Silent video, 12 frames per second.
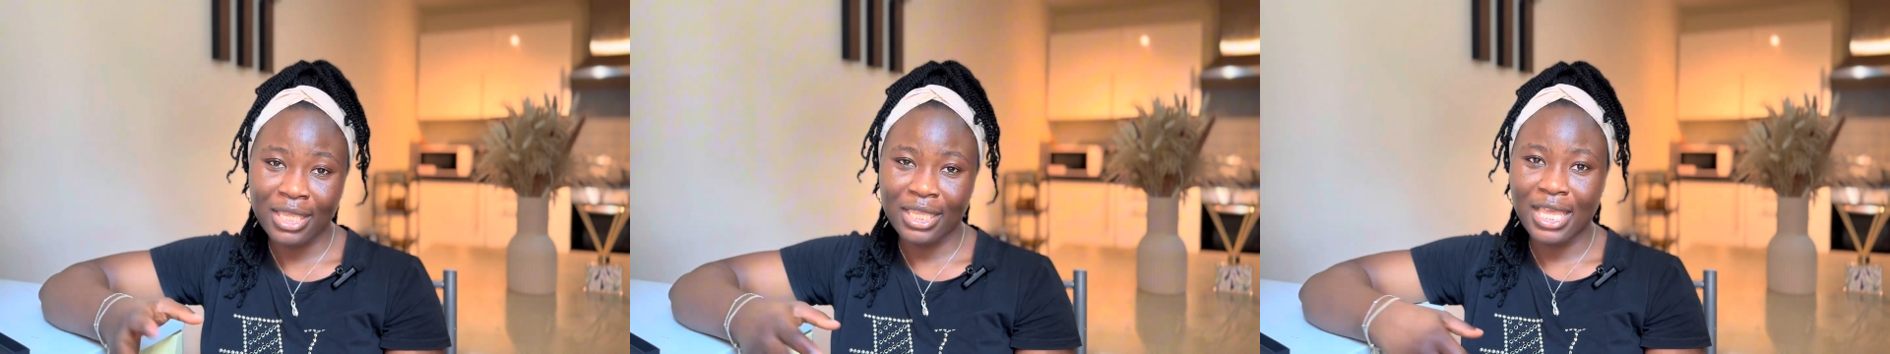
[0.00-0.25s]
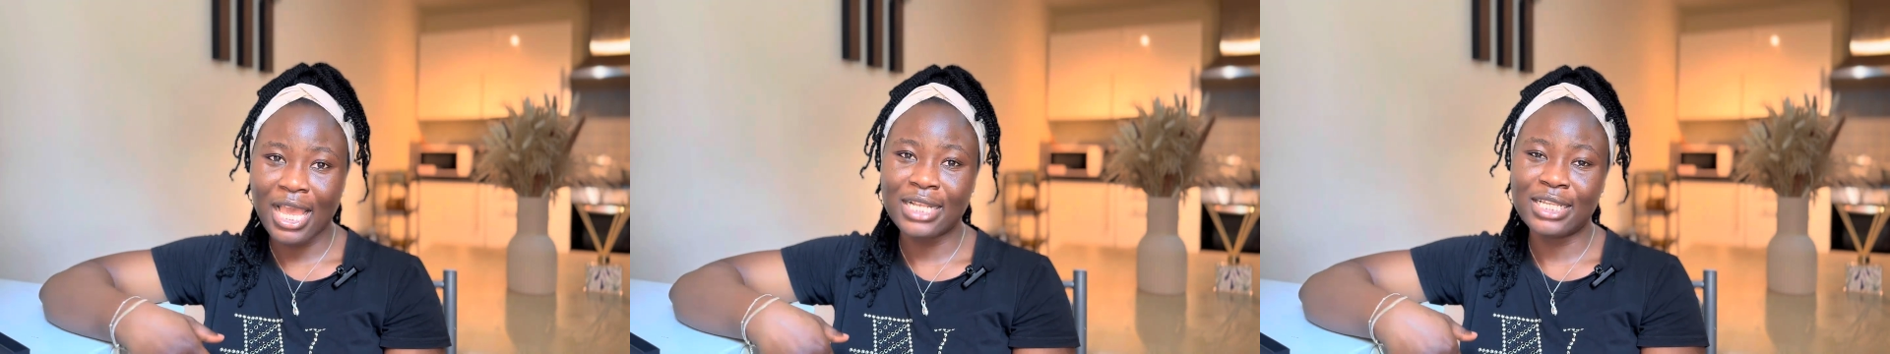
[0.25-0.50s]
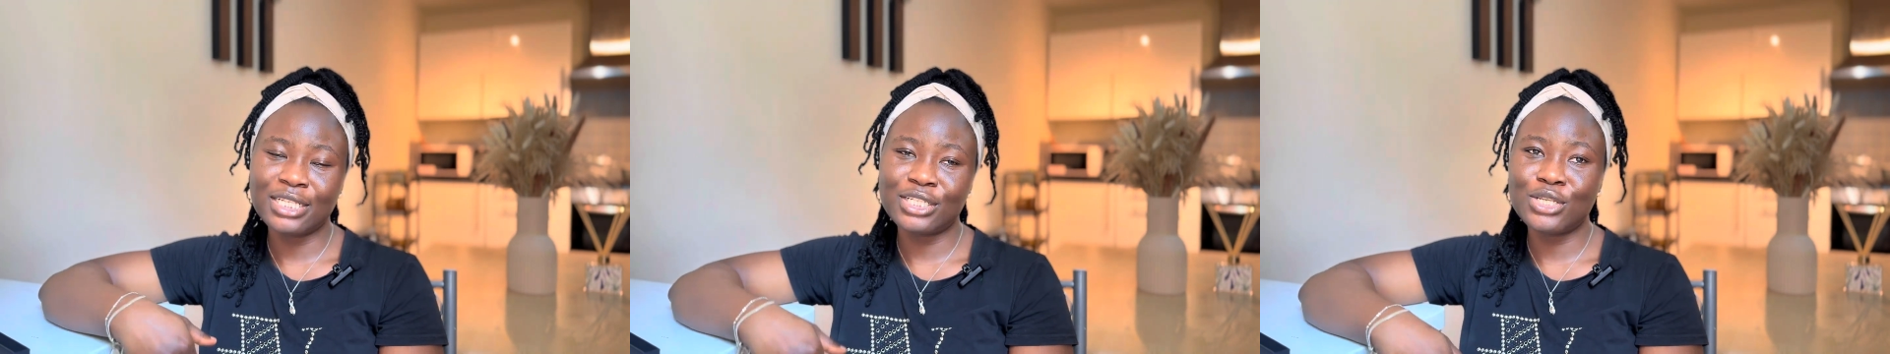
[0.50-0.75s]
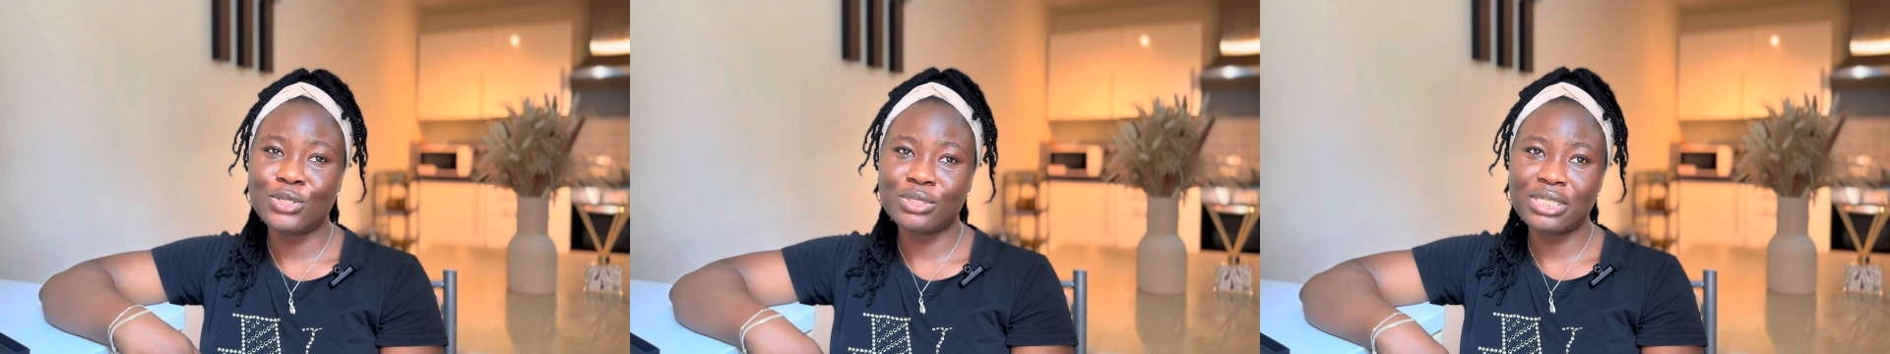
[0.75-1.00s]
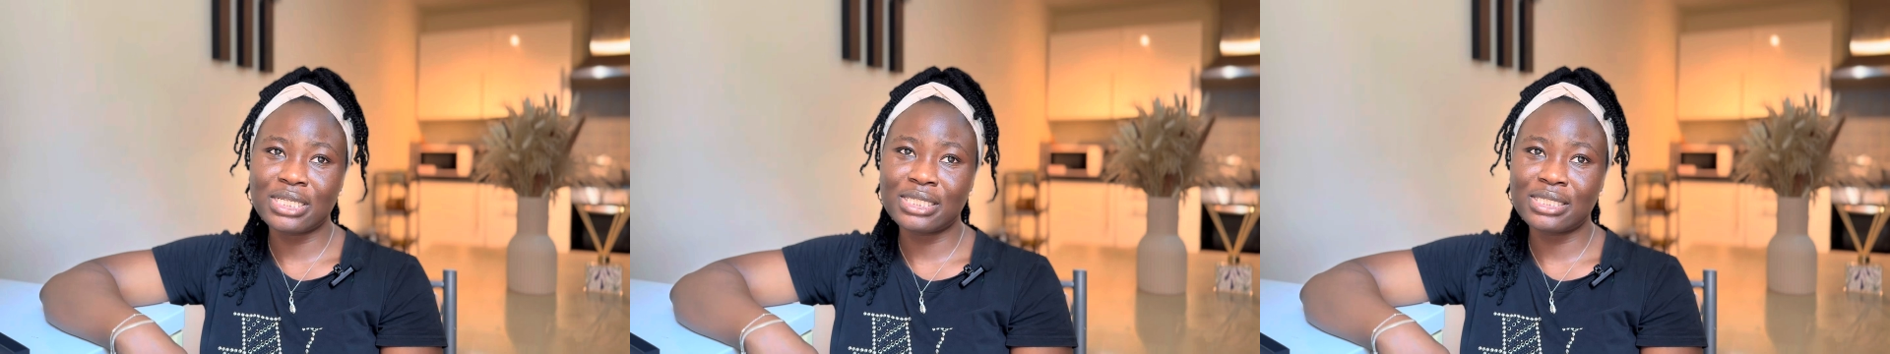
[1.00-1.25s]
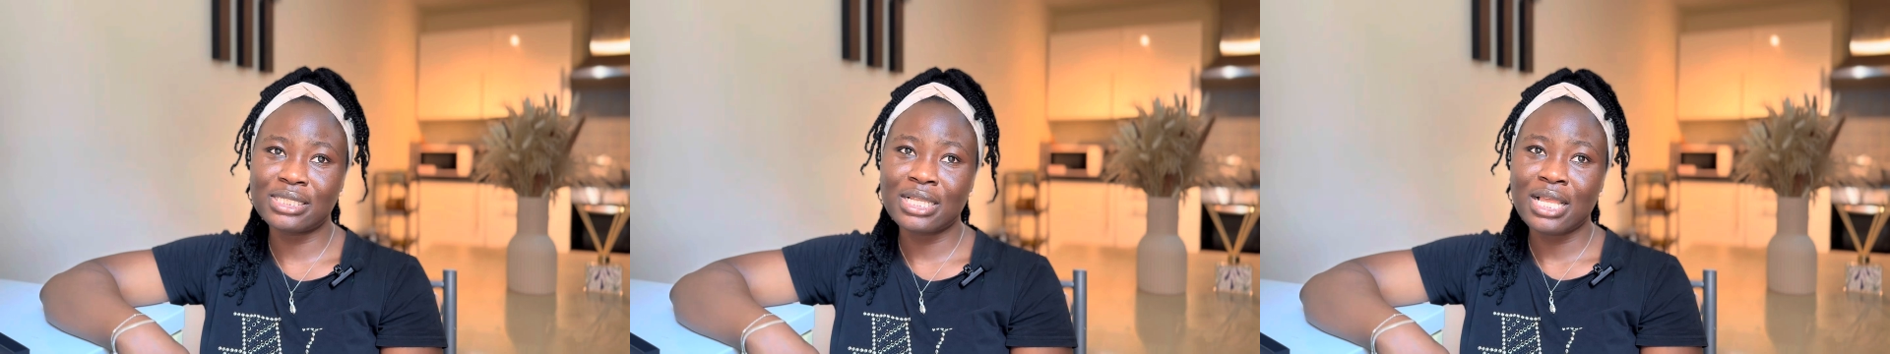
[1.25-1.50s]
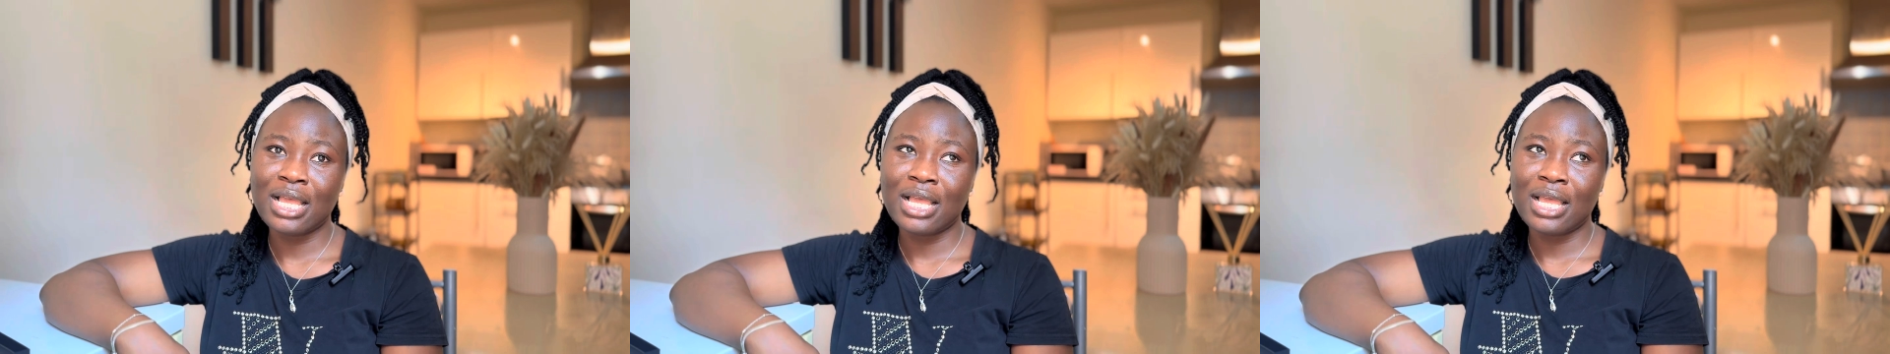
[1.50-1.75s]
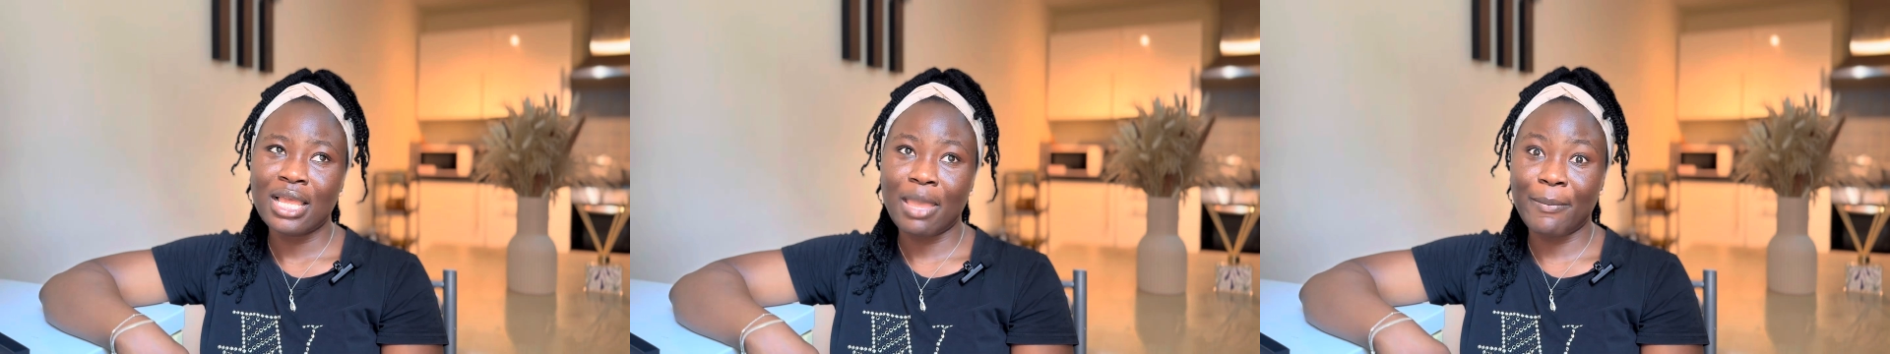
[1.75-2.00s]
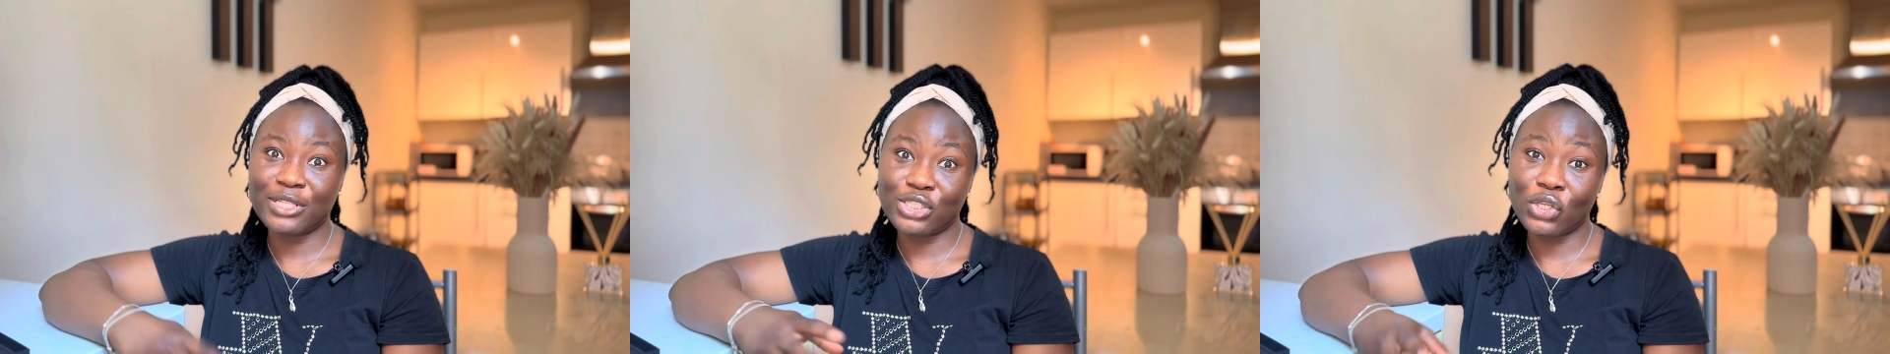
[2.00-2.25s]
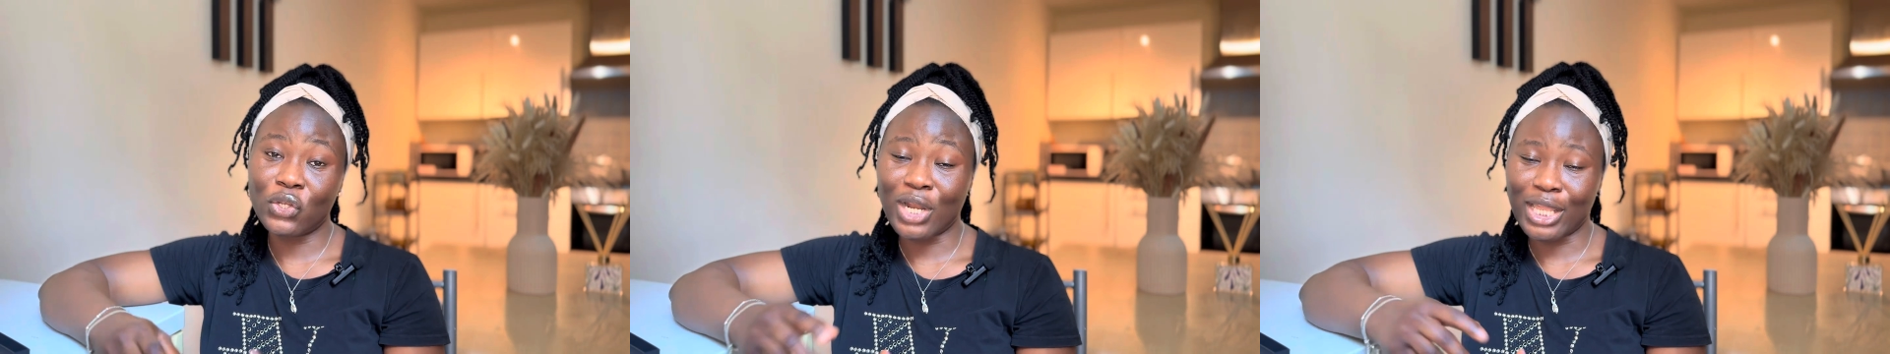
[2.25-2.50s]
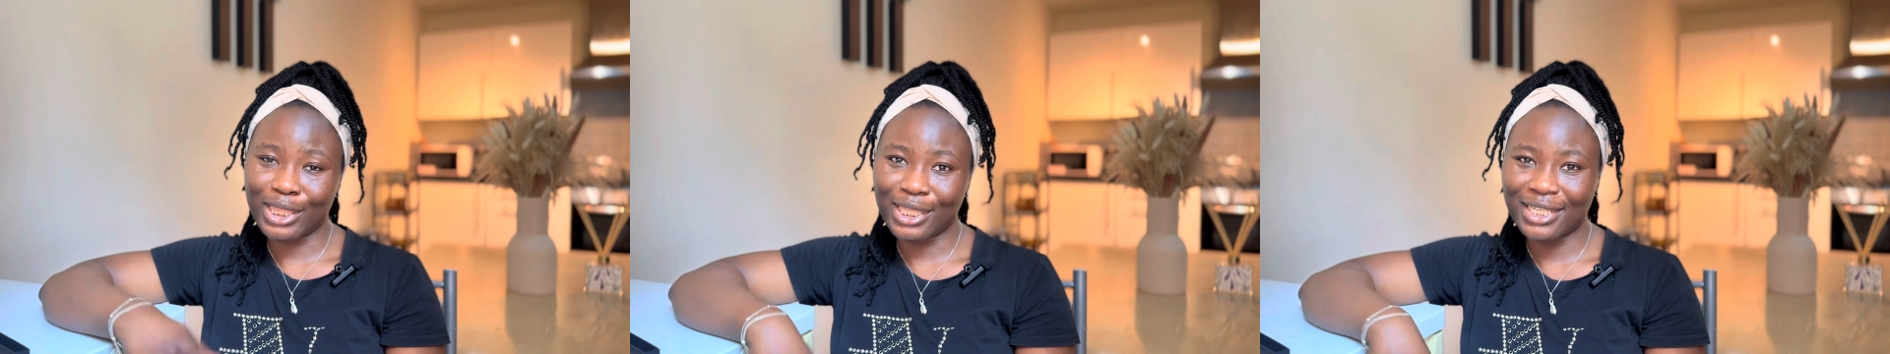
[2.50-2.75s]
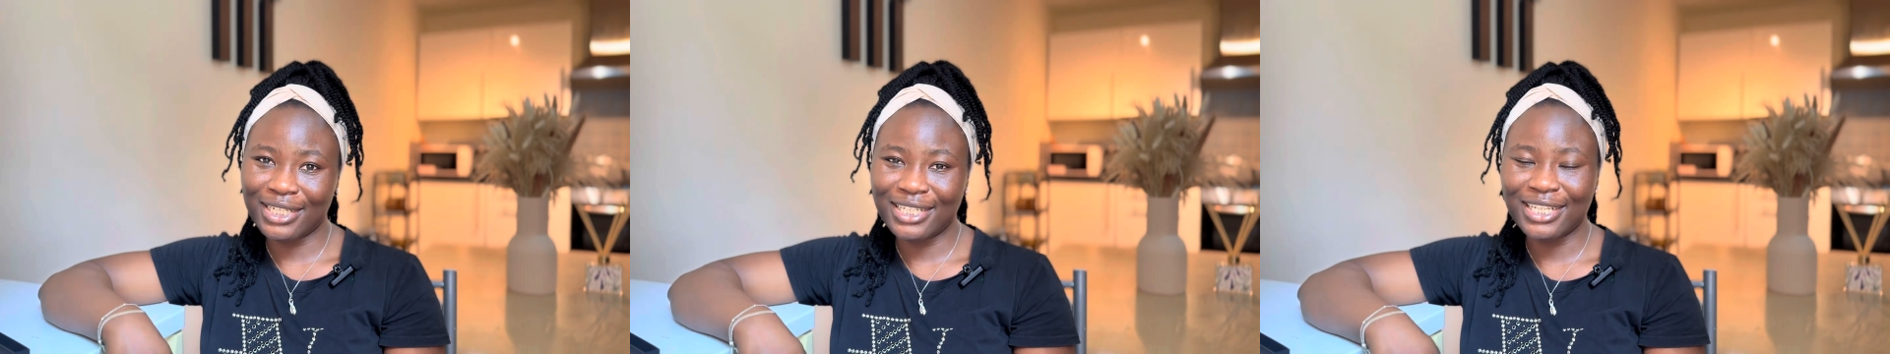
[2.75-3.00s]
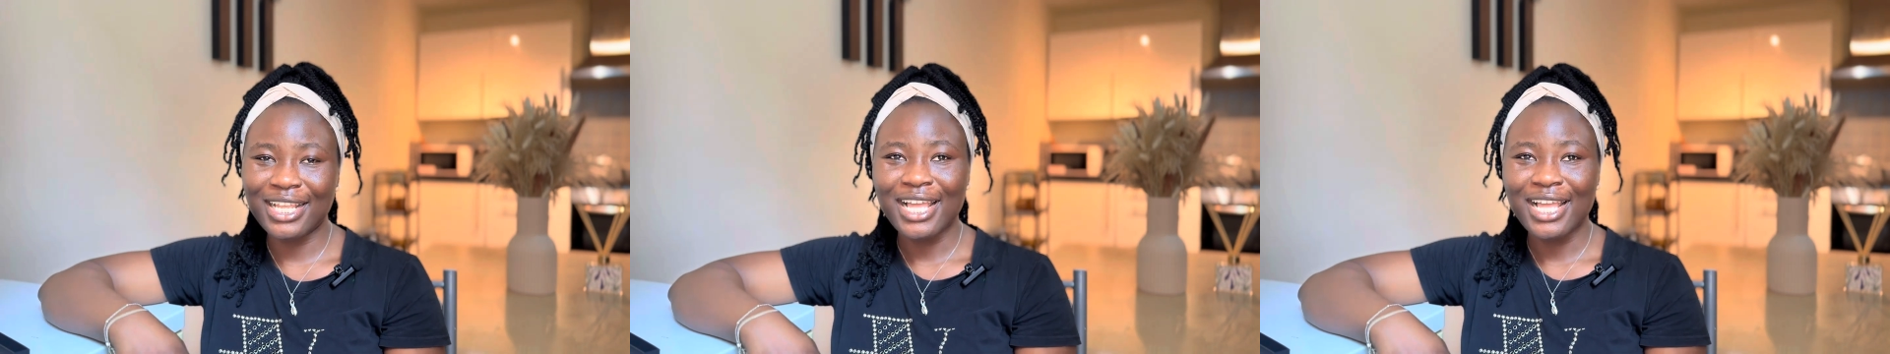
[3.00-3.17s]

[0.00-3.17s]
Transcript: yeah, and then they notice a particular thing.